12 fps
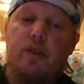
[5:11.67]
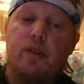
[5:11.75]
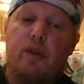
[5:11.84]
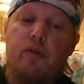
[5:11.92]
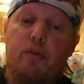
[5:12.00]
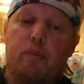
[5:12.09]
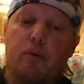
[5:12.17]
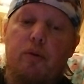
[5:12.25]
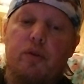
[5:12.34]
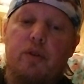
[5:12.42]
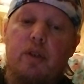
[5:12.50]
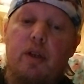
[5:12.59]

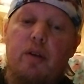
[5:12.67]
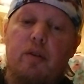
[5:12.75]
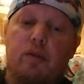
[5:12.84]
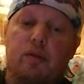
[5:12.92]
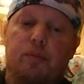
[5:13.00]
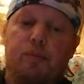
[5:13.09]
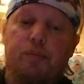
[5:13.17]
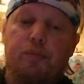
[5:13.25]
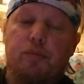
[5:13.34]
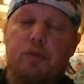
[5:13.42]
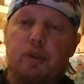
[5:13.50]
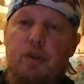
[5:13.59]
Self-Report Scale.
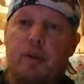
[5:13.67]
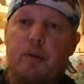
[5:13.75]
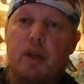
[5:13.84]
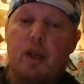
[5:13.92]
All right.